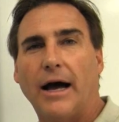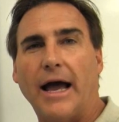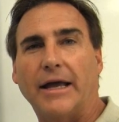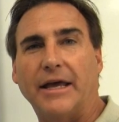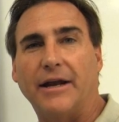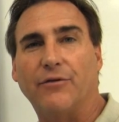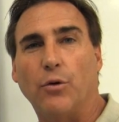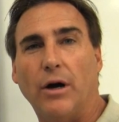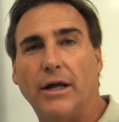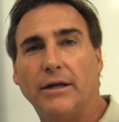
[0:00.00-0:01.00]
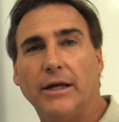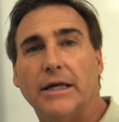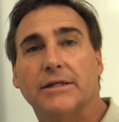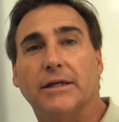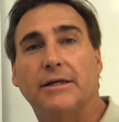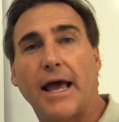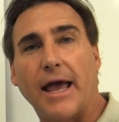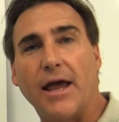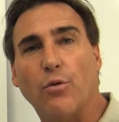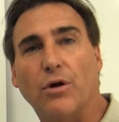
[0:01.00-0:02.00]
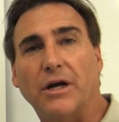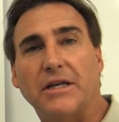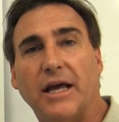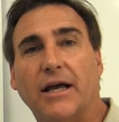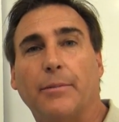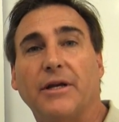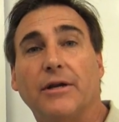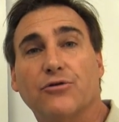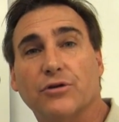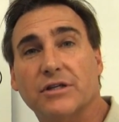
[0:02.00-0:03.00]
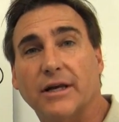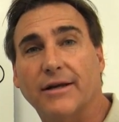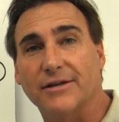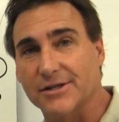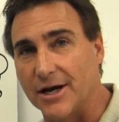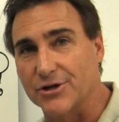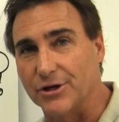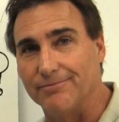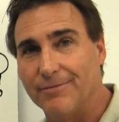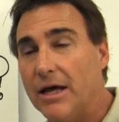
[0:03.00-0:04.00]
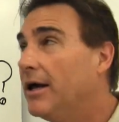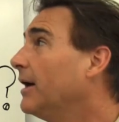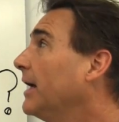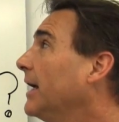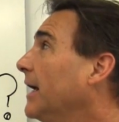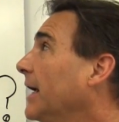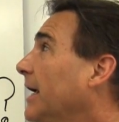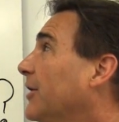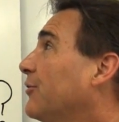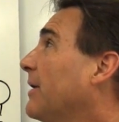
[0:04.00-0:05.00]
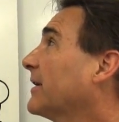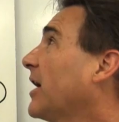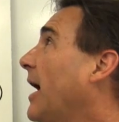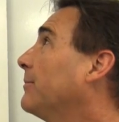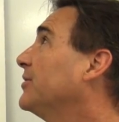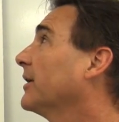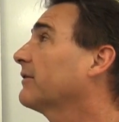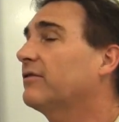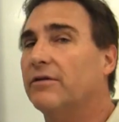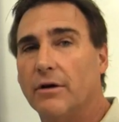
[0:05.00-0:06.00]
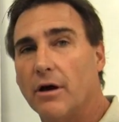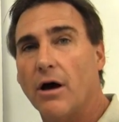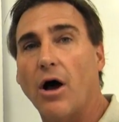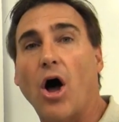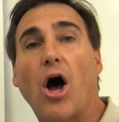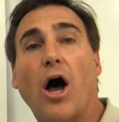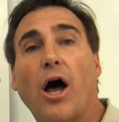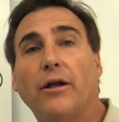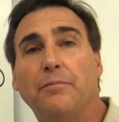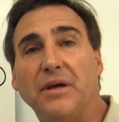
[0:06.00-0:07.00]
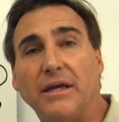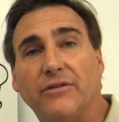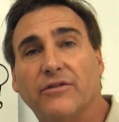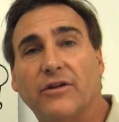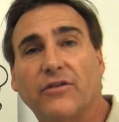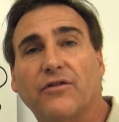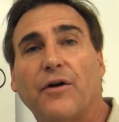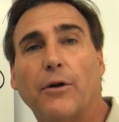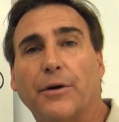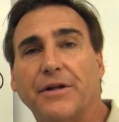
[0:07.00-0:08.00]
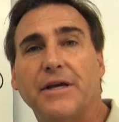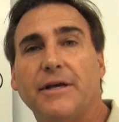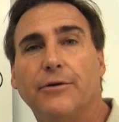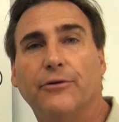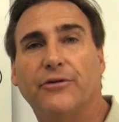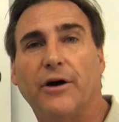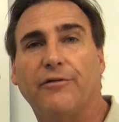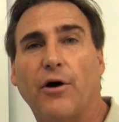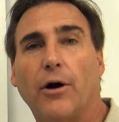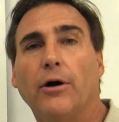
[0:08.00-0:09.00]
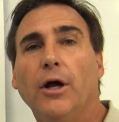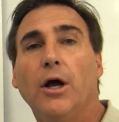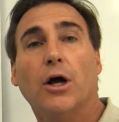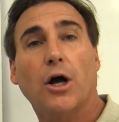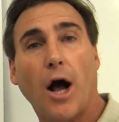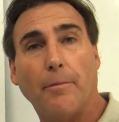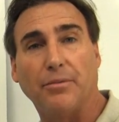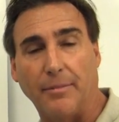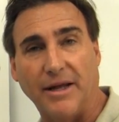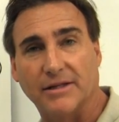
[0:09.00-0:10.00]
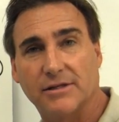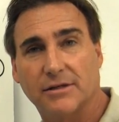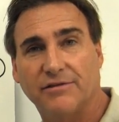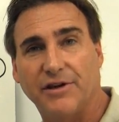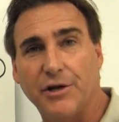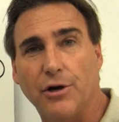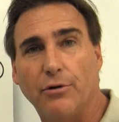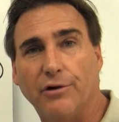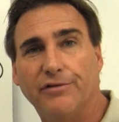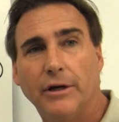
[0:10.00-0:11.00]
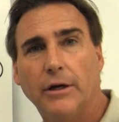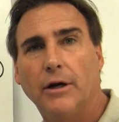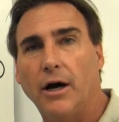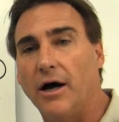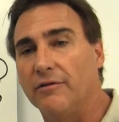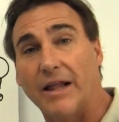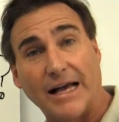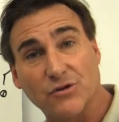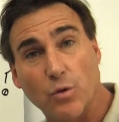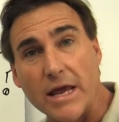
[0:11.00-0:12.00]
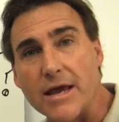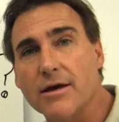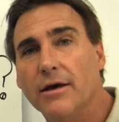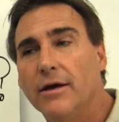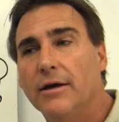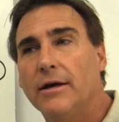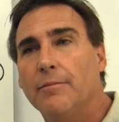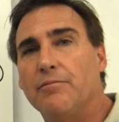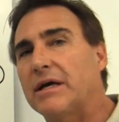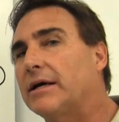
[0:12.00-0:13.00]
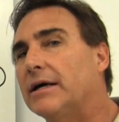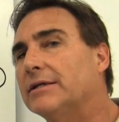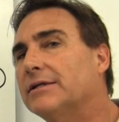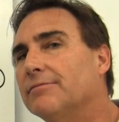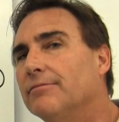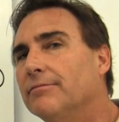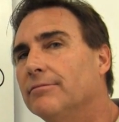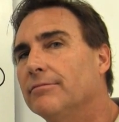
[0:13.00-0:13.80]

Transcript: Hi again, everyone. Today we're going to take up an interesting discussion. Indirect objects, odd beasts. This is following on the heels of our complements video of last week, because